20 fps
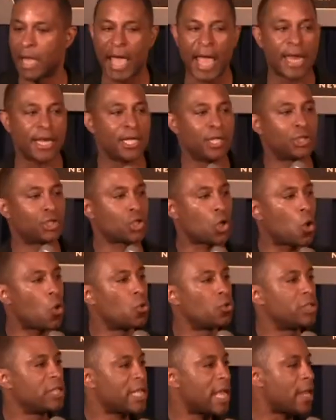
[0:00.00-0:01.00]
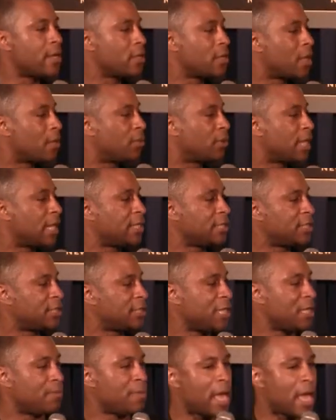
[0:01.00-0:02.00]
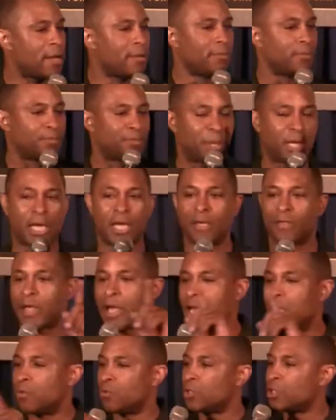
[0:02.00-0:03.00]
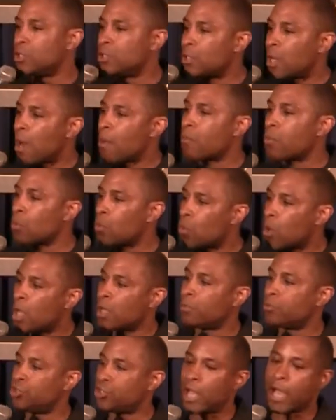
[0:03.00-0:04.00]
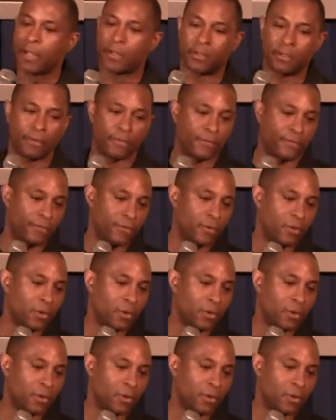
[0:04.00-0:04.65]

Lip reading: And he told the NAACP that his #1 objective